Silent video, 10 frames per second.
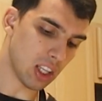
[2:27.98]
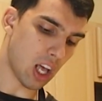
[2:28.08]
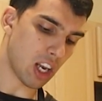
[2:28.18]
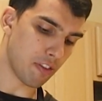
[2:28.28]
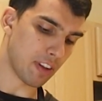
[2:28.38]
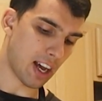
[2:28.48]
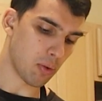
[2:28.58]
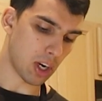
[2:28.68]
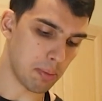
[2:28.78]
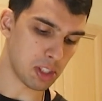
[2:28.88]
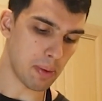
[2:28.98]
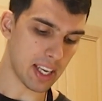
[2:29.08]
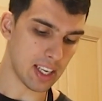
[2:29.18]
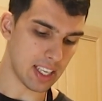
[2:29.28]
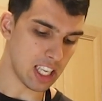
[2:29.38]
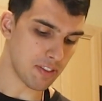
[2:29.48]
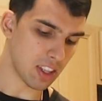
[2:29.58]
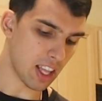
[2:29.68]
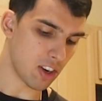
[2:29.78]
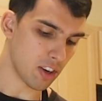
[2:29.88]
a lot of flour, I'm just making an
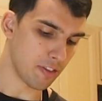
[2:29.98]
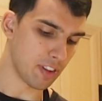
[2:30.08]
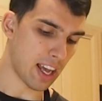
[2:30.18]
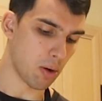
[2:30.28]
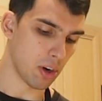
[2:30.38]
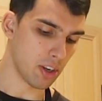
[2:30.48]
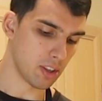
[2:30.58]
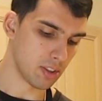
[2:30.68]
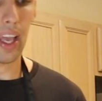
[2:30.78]
even layer of flour.